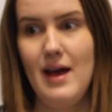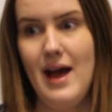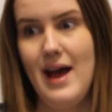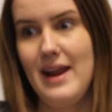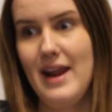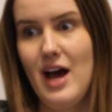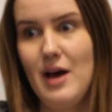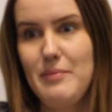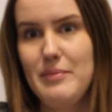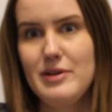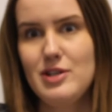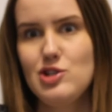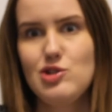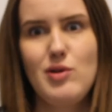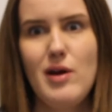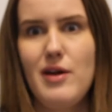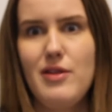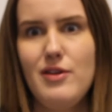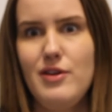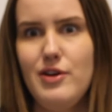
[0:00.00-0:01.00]
and helping
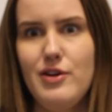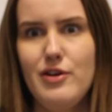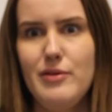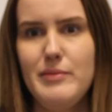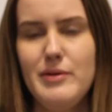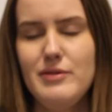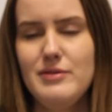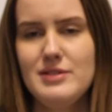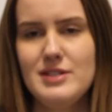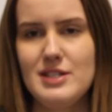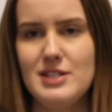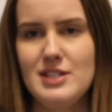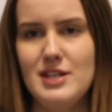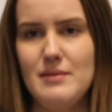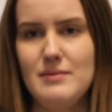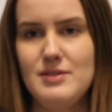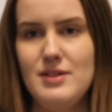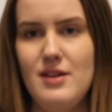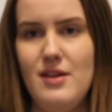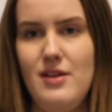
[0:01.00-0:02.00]
strengthen your immune
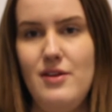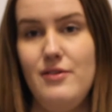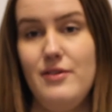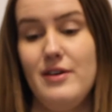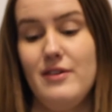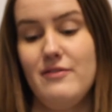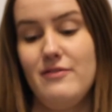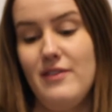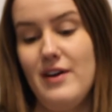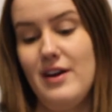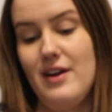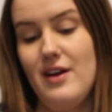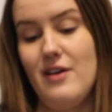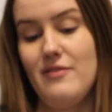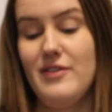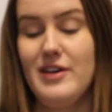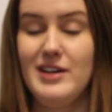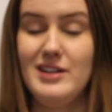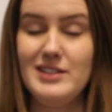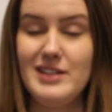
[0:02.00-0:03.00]
system so that you can fight
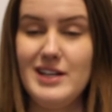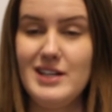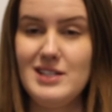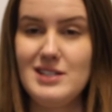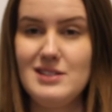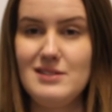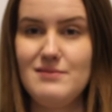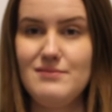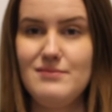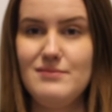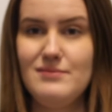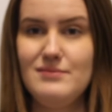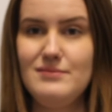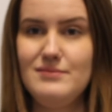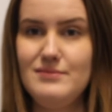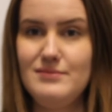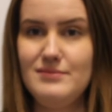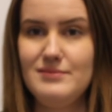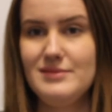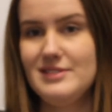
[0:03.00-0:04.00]
off illness.
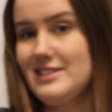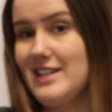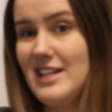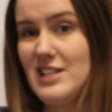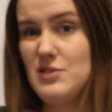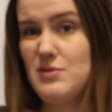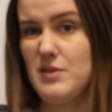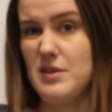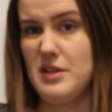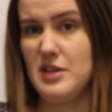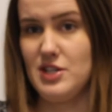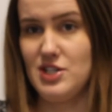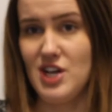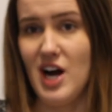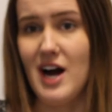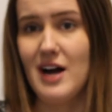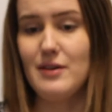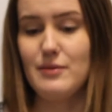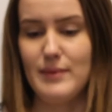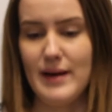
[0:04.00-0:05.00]
That's worth a
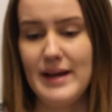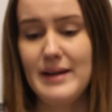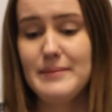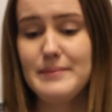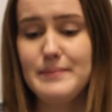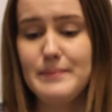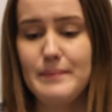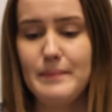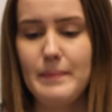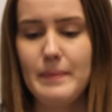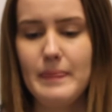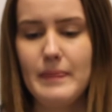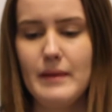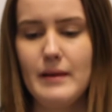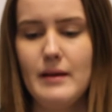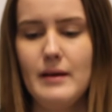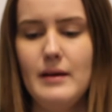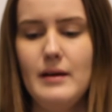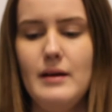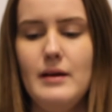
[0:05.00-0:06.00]
shot, right?
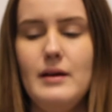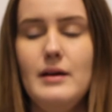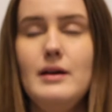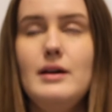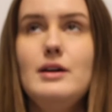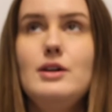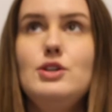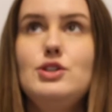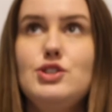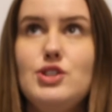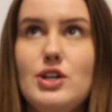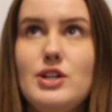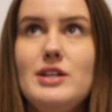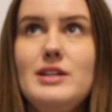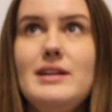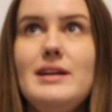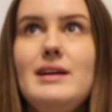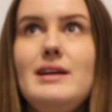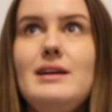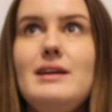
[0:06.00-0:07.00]

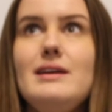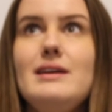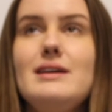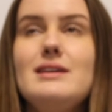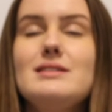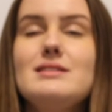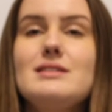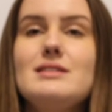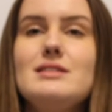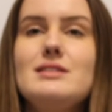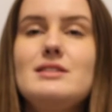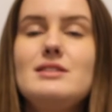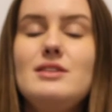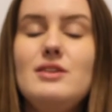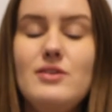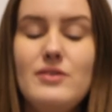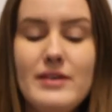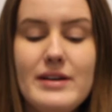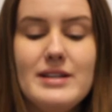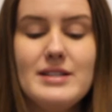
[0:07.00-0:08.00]
Journaling is a
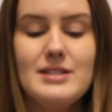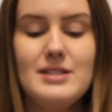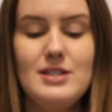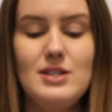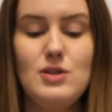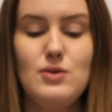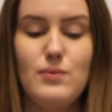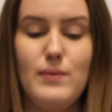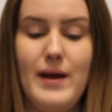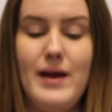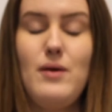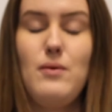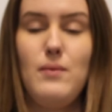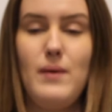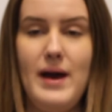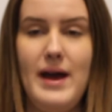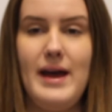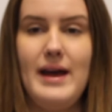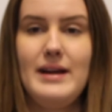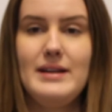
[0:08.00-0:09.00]
seriously great
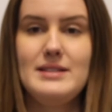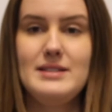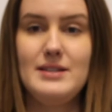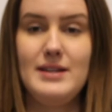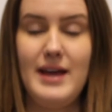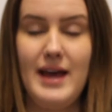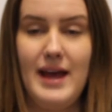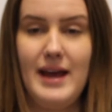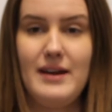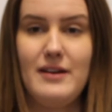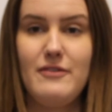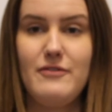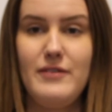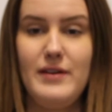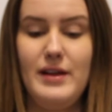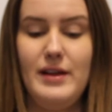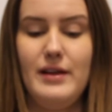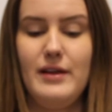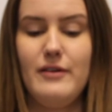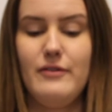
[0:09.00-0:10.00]
way to gain a
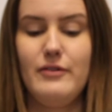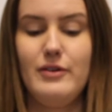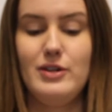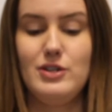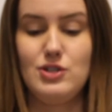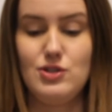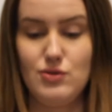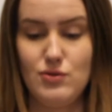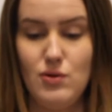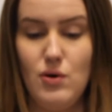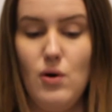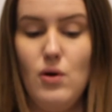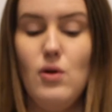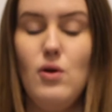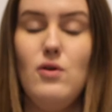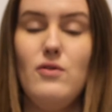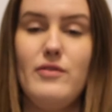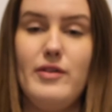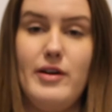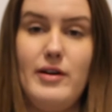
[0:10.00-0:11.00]
feeling of control
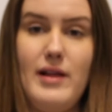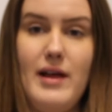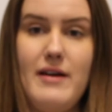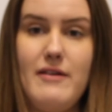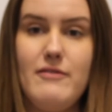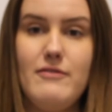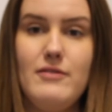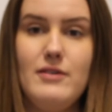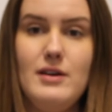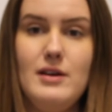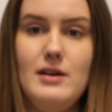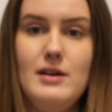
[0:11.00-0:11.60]
over your life.